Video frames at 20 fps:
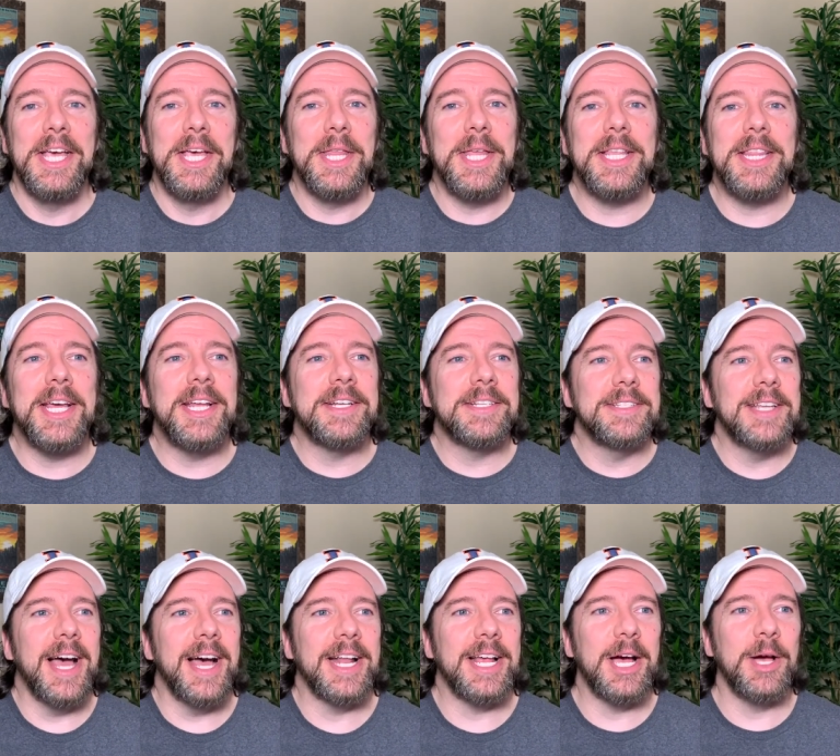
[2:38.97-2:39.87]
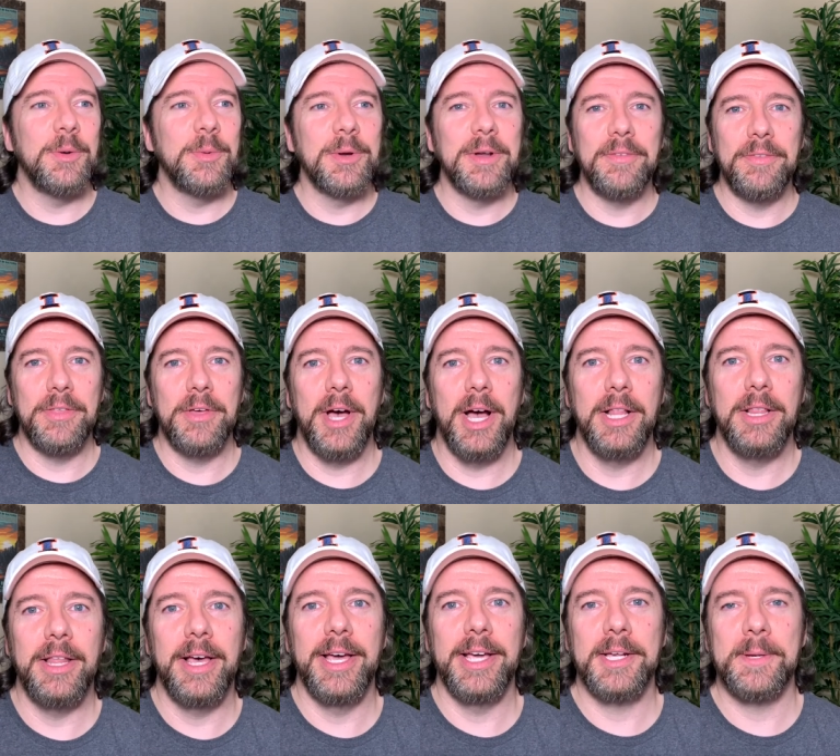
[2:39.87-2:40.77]
Like that is not how I would have thought
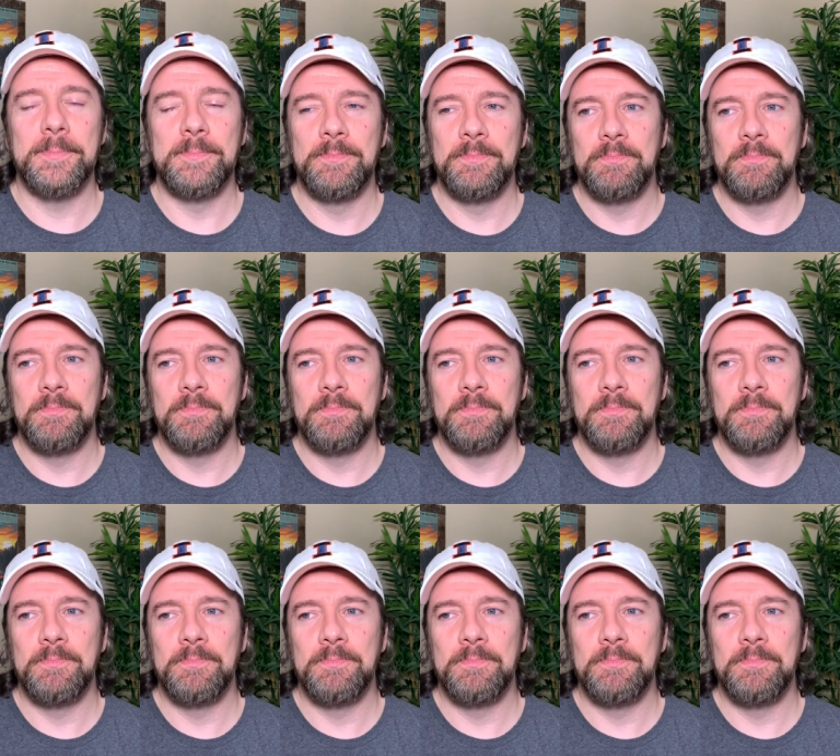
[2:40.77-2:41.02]
like